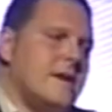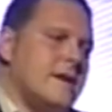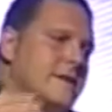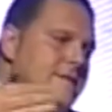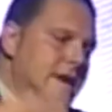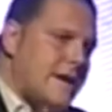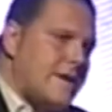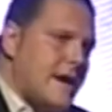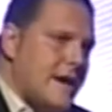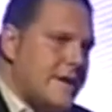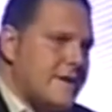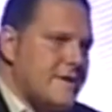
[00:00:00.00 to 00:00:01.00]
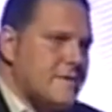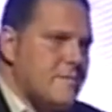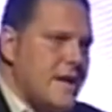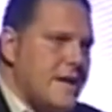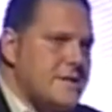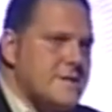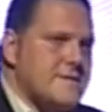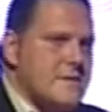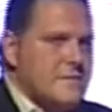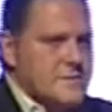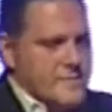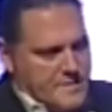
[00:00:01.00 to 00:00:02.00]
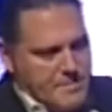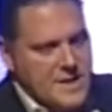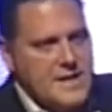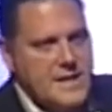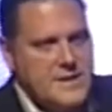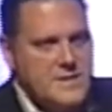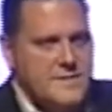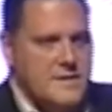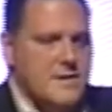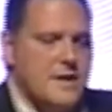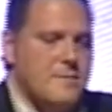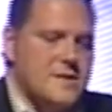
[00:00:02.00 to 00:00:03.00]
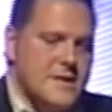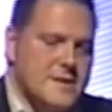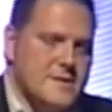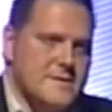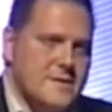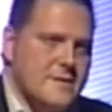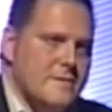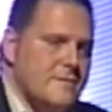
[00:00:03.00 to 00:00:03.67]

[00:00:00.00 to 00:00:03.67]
In the area I created my agency, which was a media agency, an online agency.